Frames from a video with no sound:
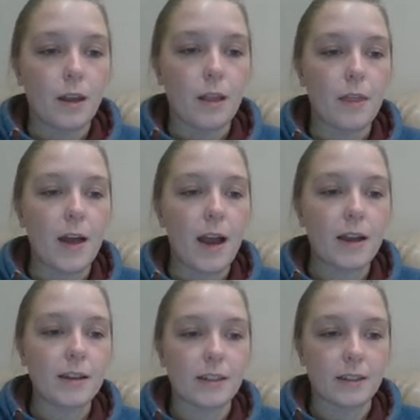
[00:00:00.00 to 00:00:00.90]
that
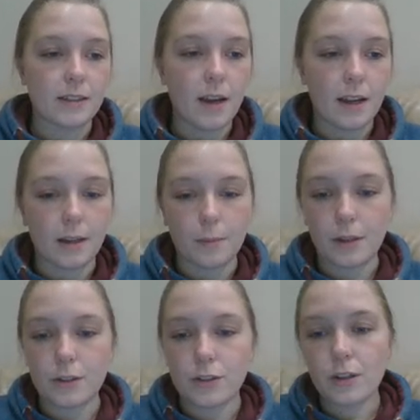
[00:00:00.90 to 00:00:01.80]
is exciting
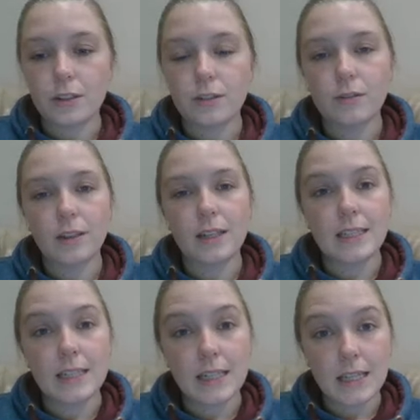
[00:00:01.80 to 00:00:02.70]
because you guys already
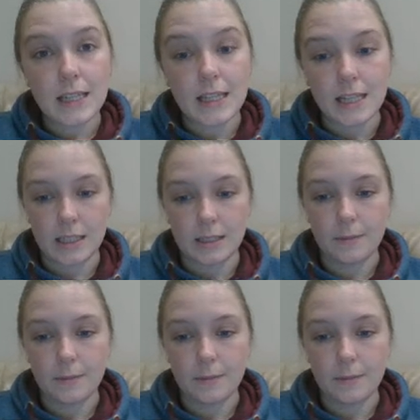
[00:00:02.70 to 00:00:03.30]
did this,